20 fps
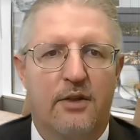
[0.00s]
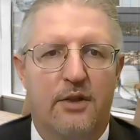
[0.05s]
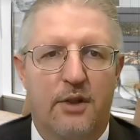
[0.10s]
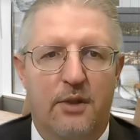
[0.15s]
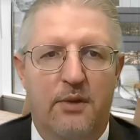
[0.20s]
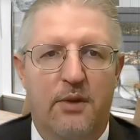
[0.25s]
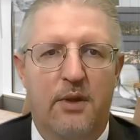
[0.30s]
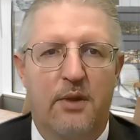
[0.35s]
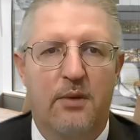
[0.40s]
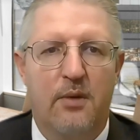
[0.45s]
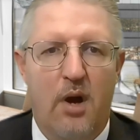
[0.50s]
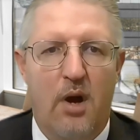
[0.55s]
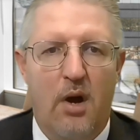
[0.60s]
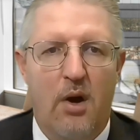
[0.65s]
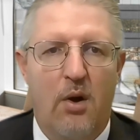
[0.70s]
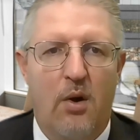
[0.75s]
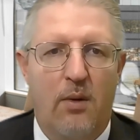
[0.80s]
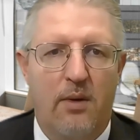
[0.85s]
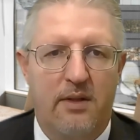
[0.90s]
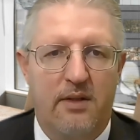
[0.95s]
Do you
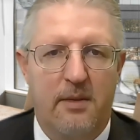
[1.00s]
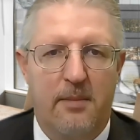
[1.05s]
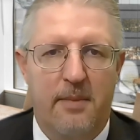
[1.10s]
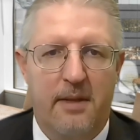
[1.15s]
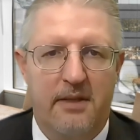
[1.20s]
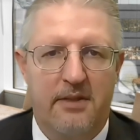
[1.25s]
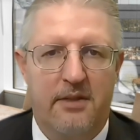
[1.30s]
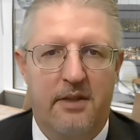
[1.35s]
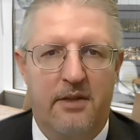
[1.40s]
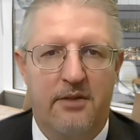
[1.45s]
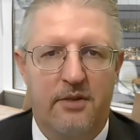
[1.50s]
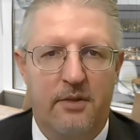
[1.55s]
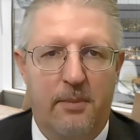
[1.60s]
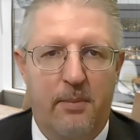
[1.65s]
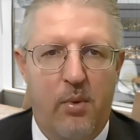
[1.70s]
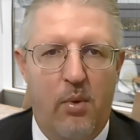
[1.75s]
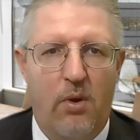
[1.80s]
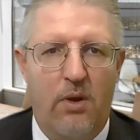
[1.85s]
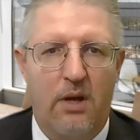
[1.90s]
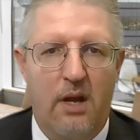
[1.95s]
owe a domestic
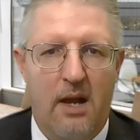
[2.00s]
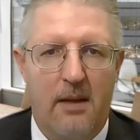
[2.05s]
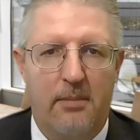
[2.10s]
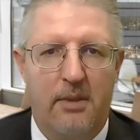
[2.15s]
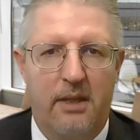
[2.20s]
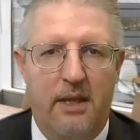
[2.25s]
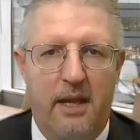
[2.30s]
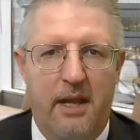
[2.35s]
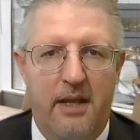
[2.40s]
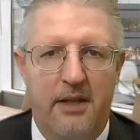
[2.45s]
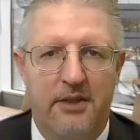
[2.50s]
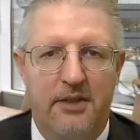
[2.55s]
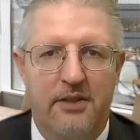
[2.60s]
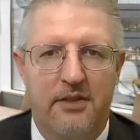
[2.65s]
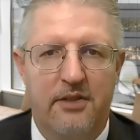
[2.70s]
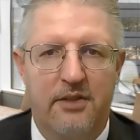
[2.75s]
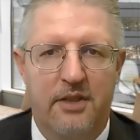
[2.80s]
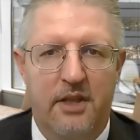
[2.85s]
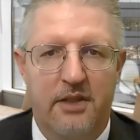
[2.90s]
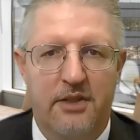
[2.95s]
support
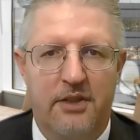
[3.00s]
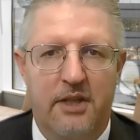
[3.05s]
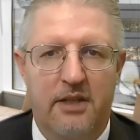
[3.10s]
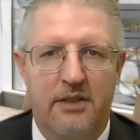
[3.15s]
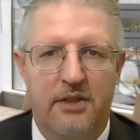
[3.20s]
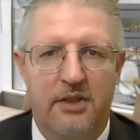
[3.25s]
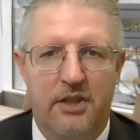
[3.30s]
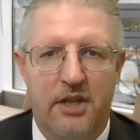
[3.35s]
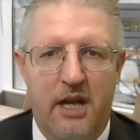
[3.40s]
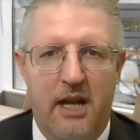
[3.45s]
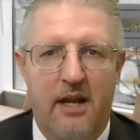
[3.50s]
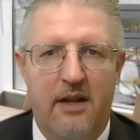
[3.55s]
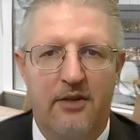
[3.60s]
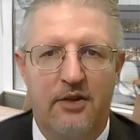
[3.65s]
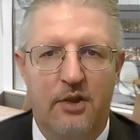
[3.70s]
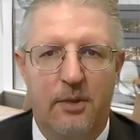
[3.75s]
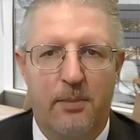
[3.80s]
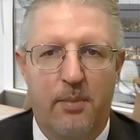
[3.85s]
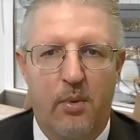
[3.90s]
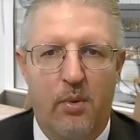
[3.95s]
obligation such as child
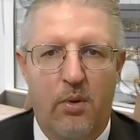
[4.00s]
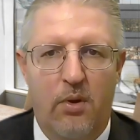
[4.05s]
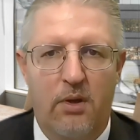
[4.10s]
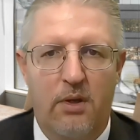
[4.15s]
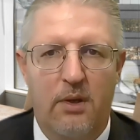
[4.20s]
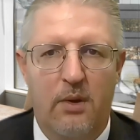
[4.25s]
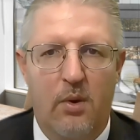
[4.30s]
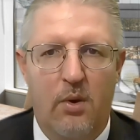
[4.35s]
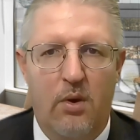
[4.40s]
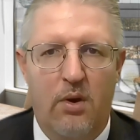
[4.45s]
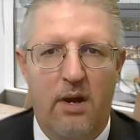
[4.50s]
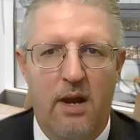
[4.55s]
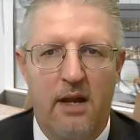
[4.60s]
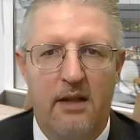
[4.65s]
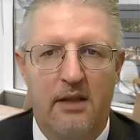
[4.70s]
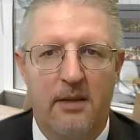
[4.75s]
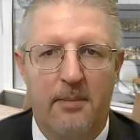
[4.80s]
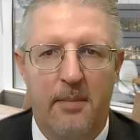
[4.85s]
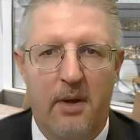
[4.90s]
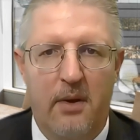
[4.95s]
support or
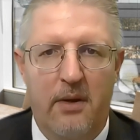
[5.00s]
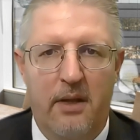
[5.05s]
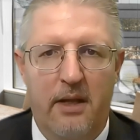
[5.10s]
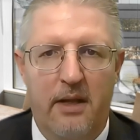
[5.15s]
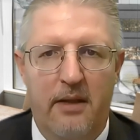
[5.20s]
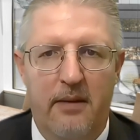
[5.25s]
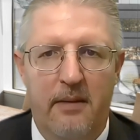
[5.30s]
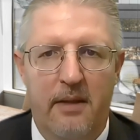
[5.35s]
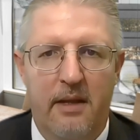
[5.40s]
alimony?